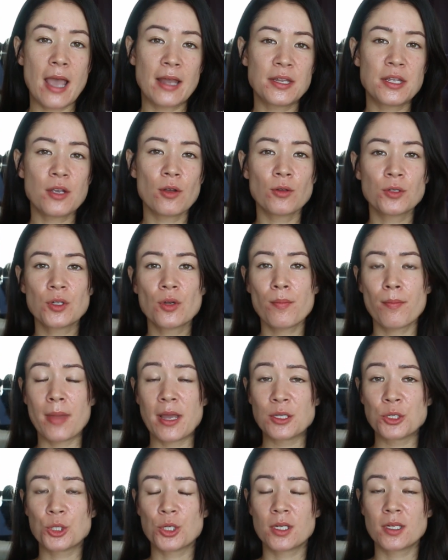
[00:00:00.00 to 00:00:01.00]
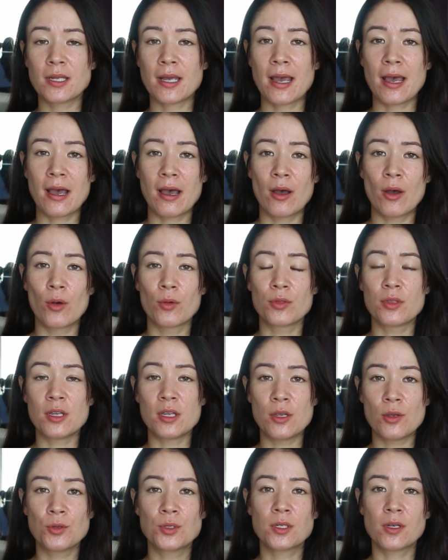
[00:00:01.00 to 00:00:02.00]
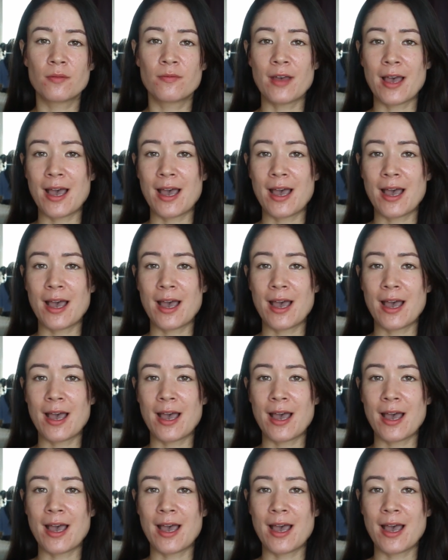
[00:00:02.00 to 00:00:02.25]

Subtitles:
And he also mentioned how the use of